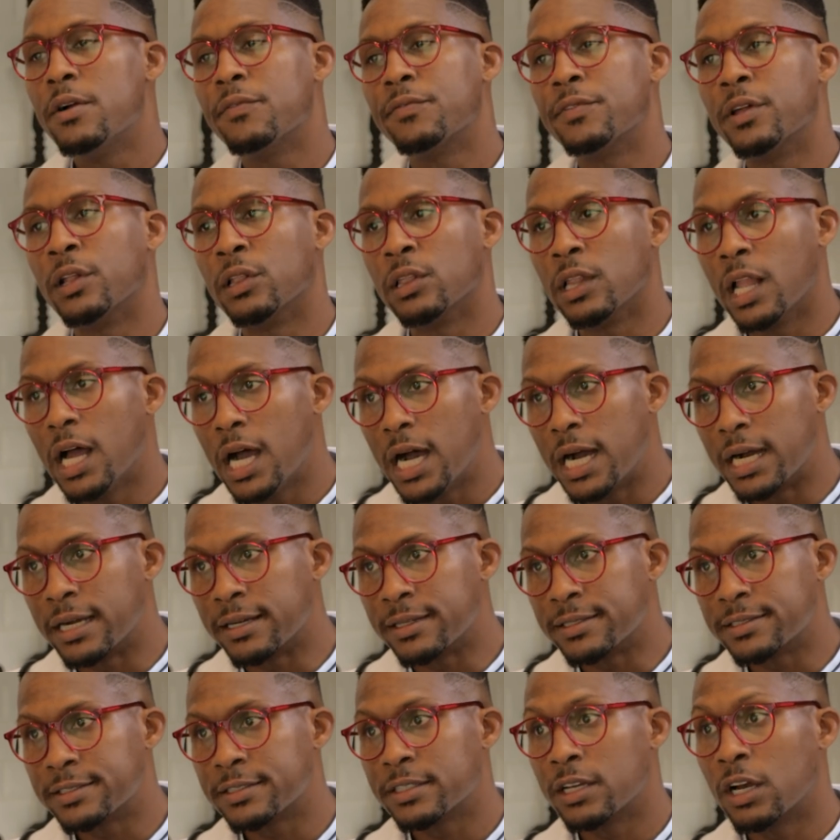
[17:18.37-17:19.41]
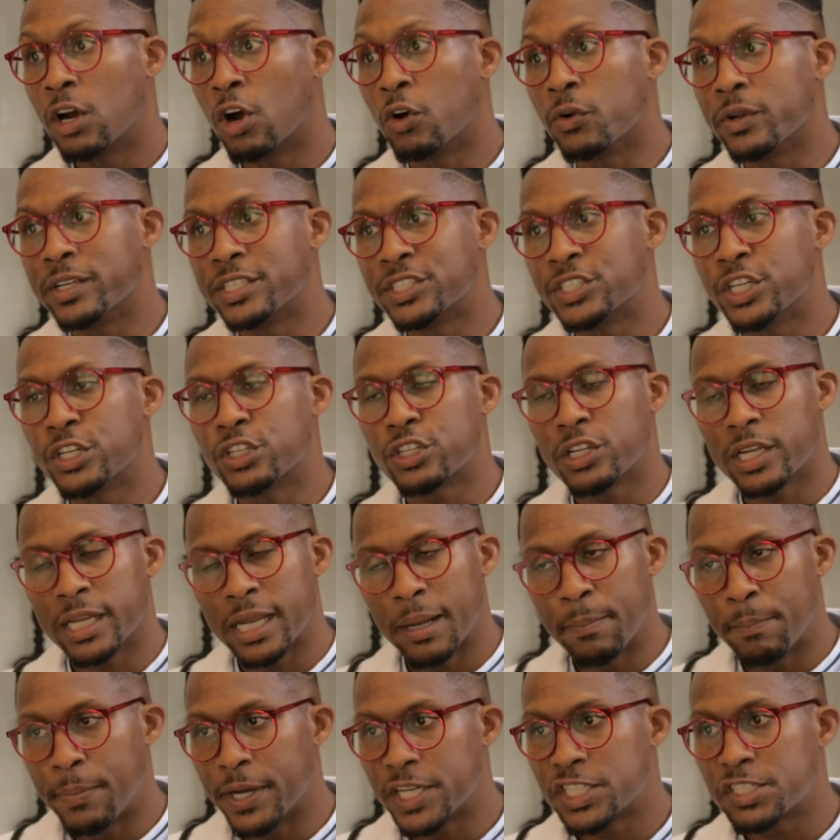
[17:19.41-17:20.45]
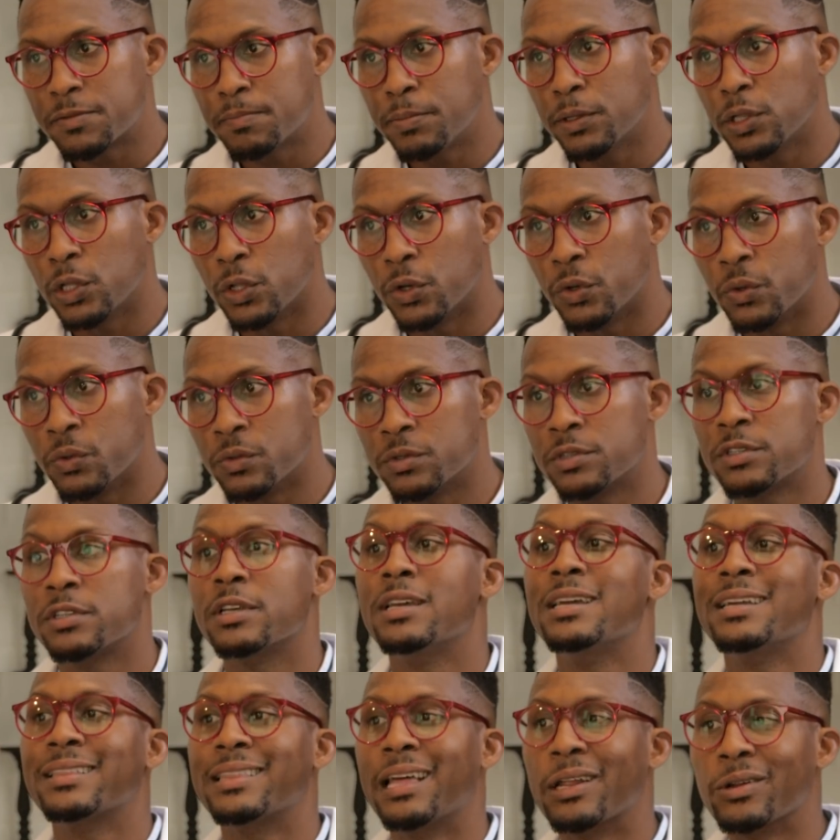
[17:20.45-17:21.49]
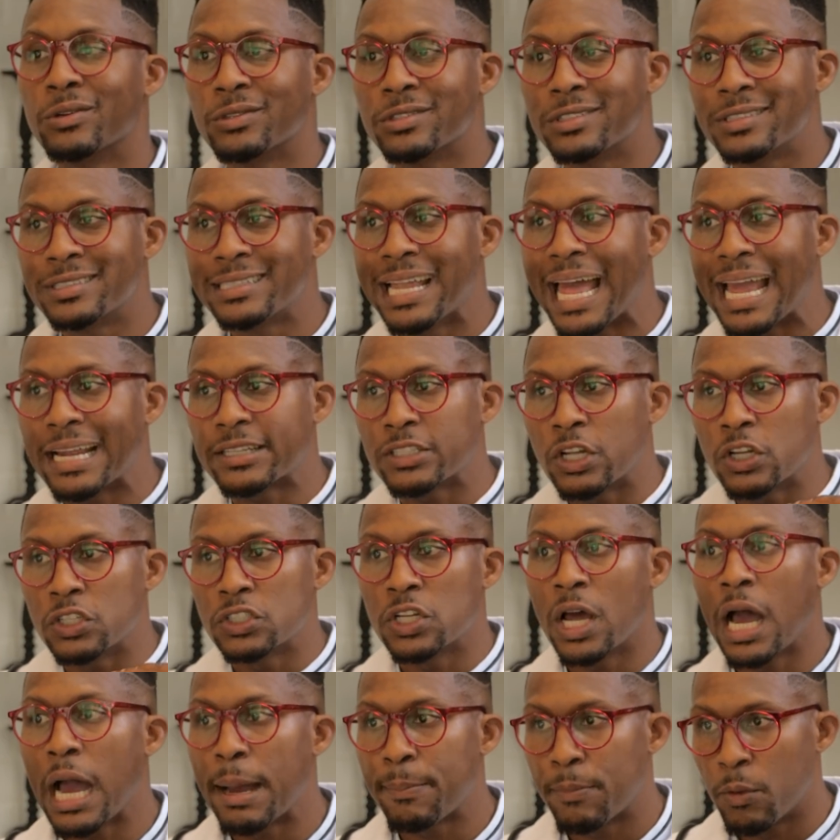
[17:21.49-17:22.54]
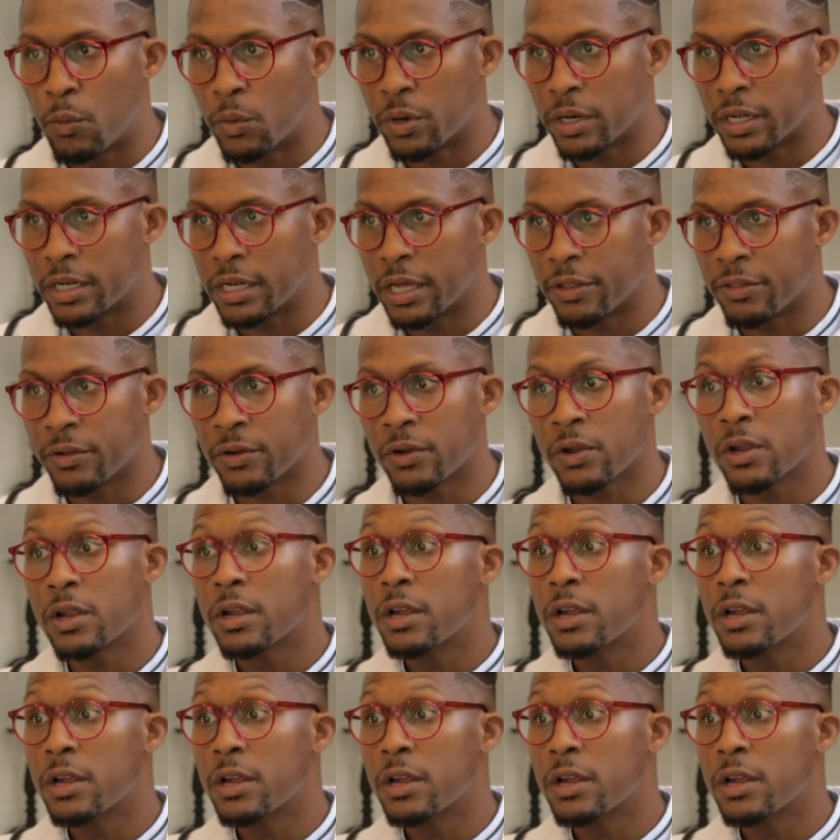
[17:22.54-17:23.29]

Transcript: The lungs are essentially a bunch of balloons that are stacked on top of one another.